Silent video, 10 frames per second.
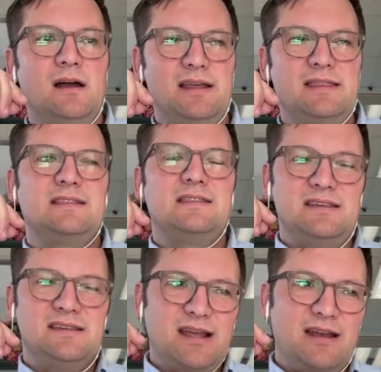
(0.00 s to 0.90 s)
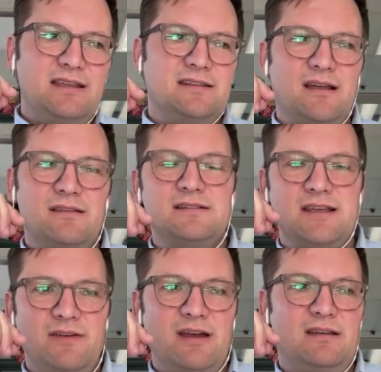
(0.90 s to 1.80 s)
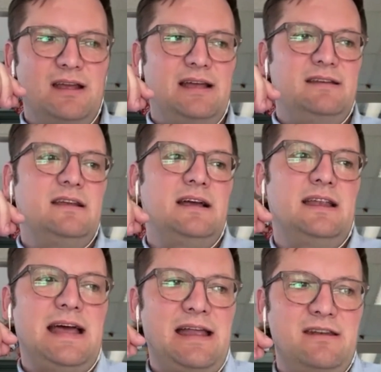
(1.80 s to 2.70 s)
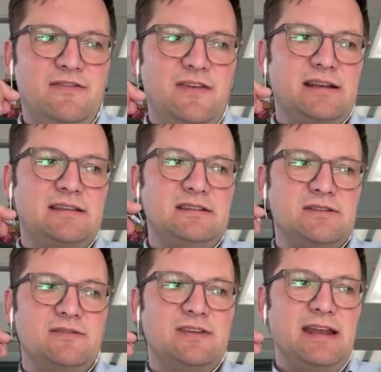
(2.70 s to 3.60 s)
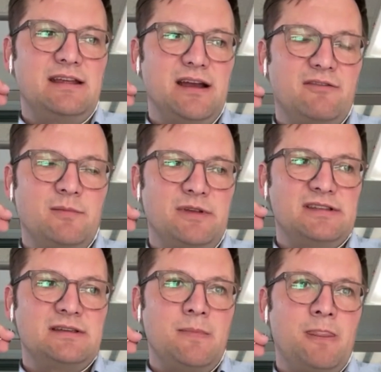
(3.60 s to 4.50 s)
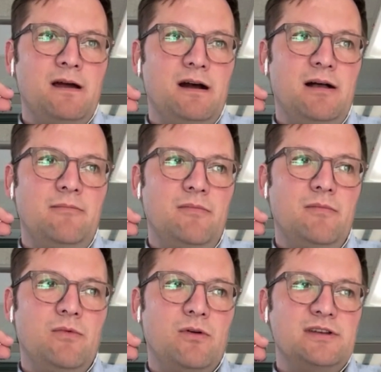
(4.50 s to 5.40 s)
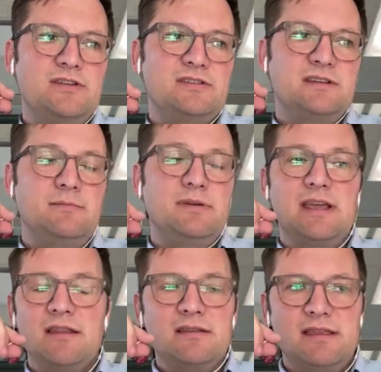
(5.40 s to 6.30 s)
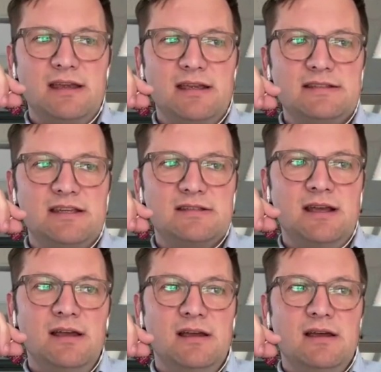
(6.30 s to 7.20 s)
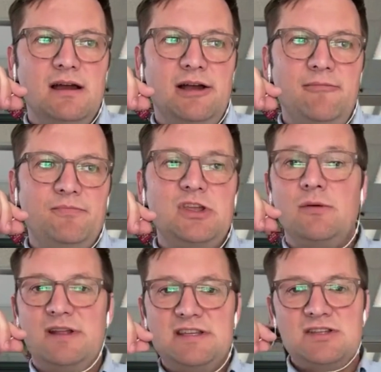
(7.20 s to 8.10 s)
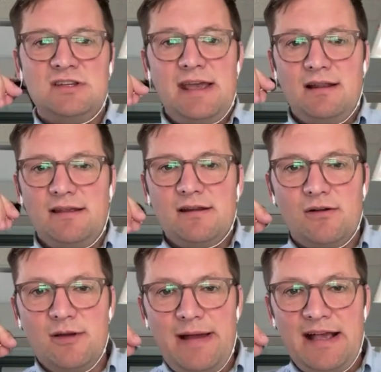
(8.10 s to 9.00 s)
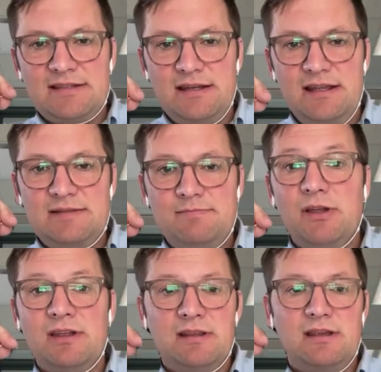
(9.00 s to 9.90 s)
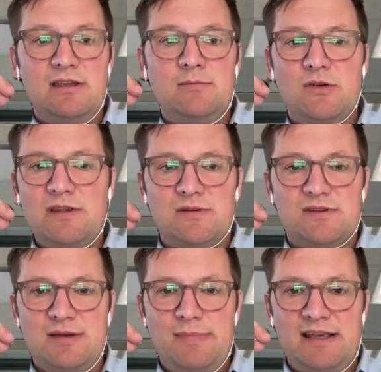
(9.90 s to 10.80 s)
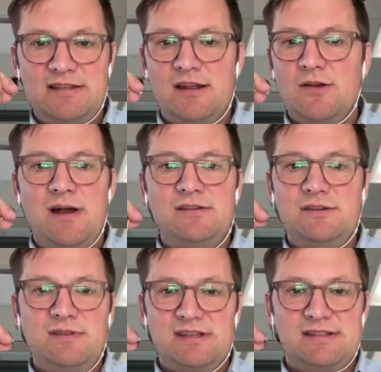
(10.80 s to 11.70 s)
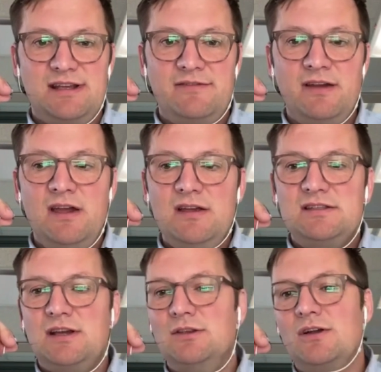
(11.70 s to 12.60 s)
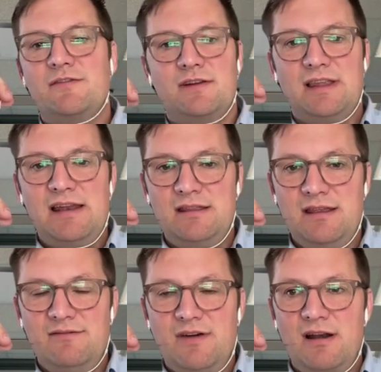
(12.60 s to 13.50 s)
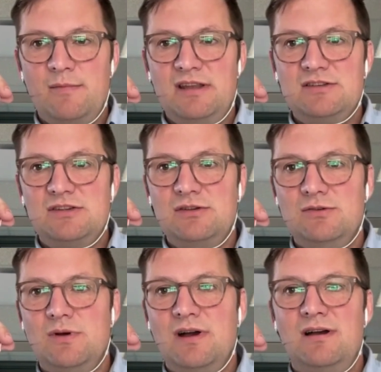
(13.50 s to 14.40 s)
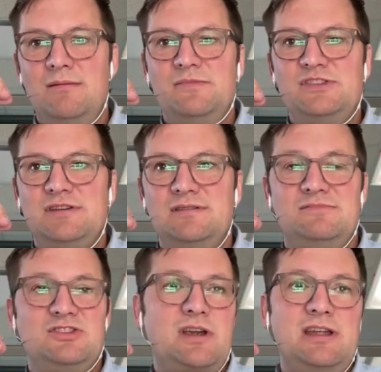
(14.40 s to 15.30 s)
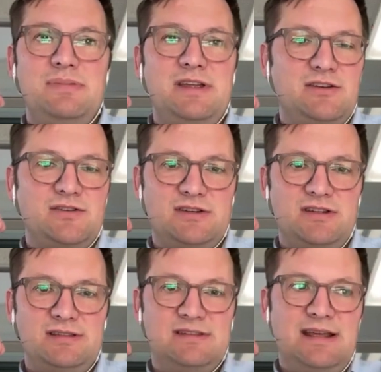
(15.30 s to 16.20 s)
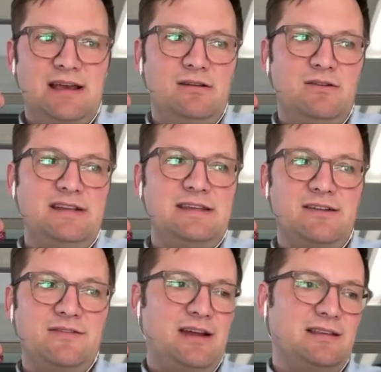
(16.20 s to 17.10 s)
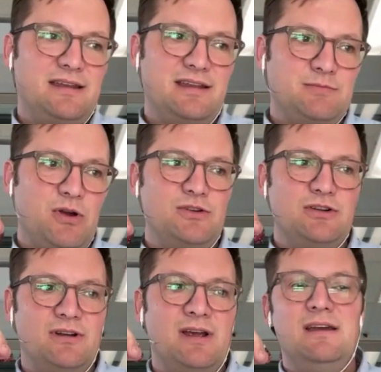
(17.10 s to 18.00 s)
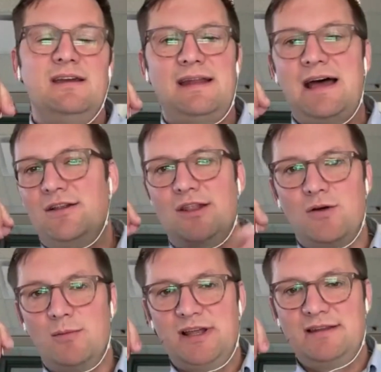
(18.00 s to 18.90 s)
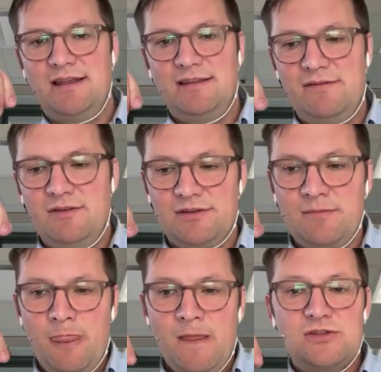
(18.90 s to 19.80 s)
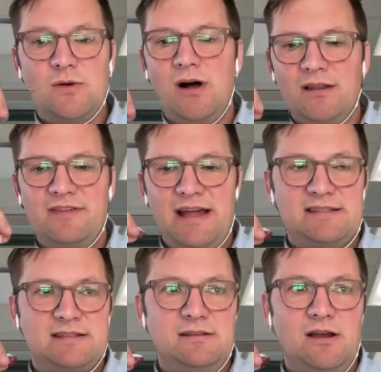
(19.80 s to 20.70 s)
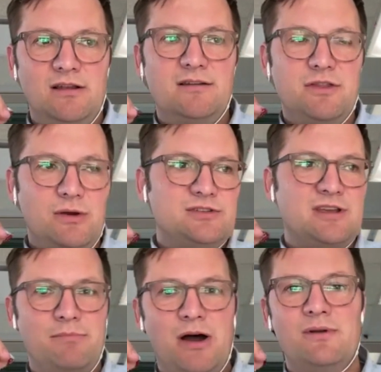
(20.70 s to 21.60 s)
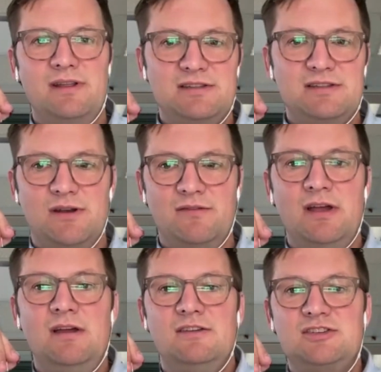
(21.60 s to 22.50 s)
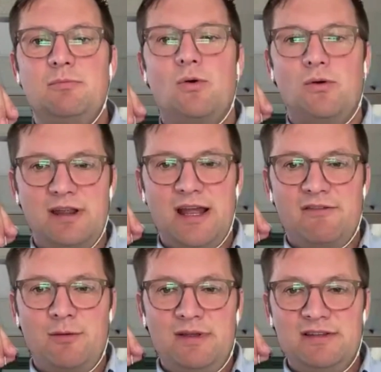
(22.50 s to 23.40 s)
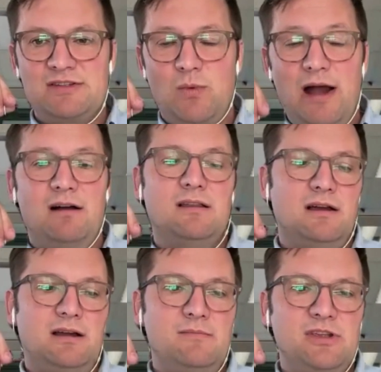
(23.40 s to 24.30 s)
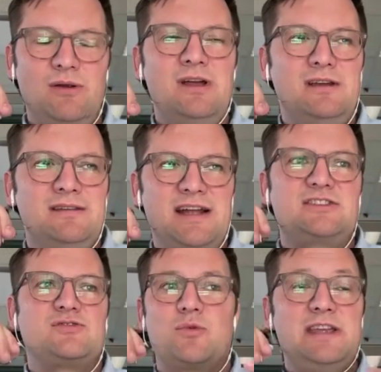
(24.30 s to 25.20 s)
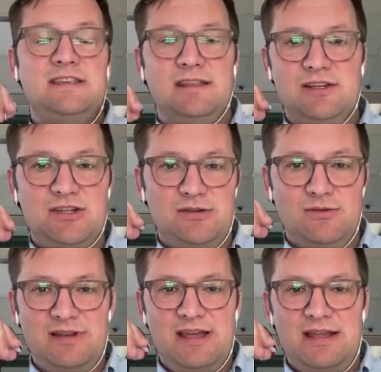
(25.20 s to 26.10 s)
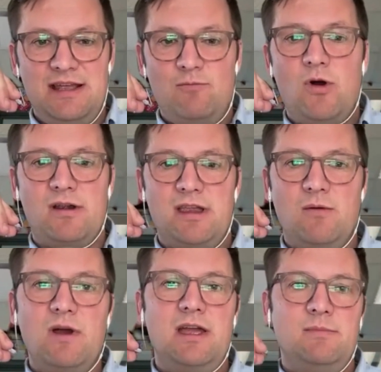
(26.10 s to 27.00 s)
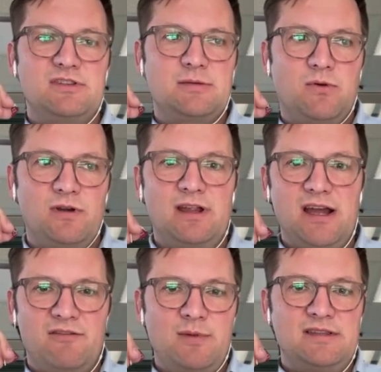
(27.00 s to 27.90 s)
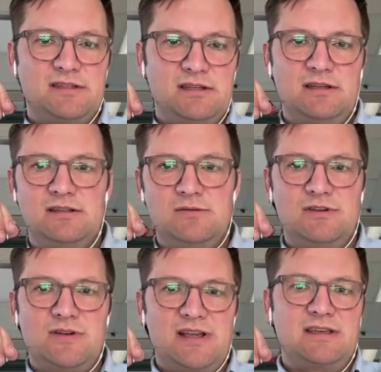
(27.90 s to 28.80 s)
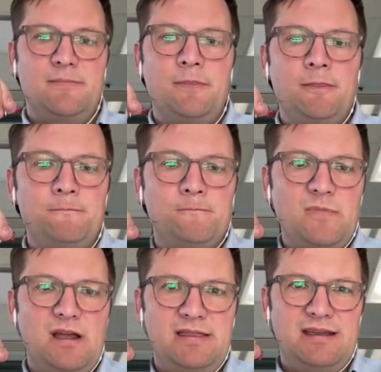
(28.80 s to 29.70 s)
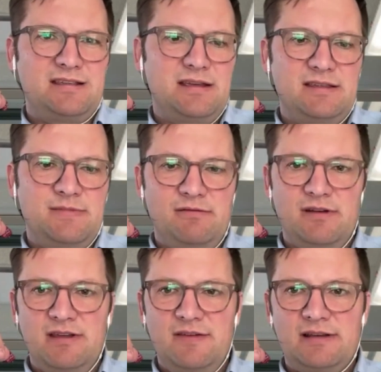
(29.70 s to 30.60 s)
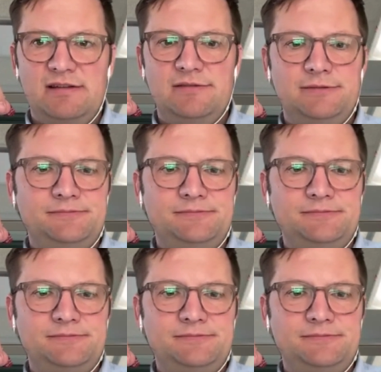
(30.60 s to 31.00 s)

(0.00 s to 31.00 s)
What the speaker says: I think these studies and others have had an effect in sort of getting governments more interested. But the other thing is just, in addition to analytical capacity, it's building the human resource capacity to go out and do this stuff, to look for lead in the environment, to train pediatricians in how to identify lead exposure and how to lower blood lead levels. So all of those components sort of supporting governments while, not just raising the issue and walking away, but supporting governments to address it, I think has been really effective.